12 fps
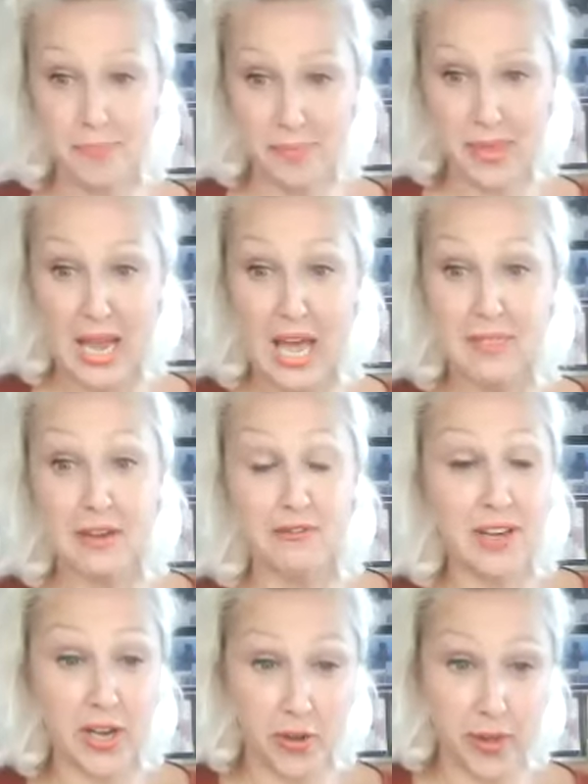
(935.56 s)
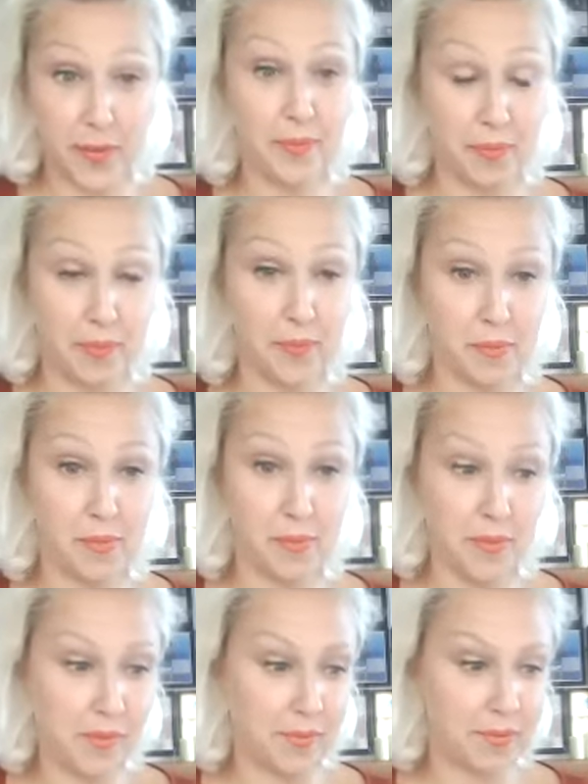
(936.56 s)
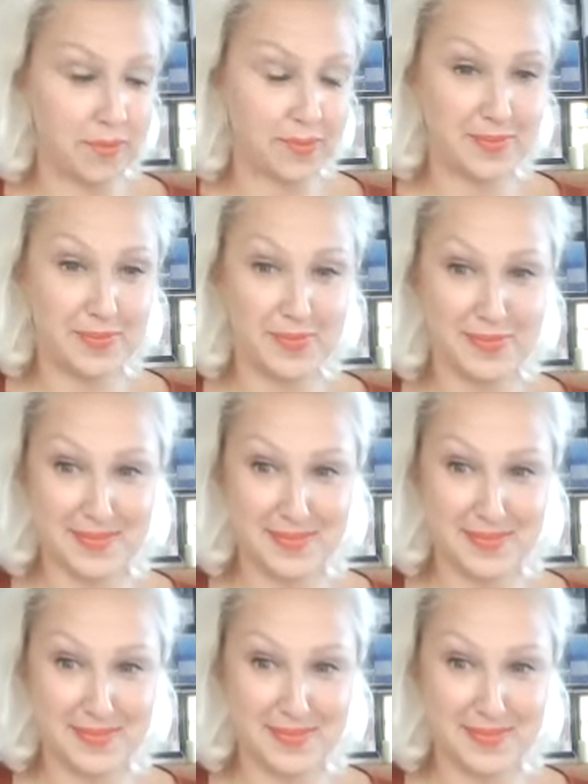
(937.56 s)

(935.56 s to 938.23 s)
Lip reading: And the more that you heal these emotions,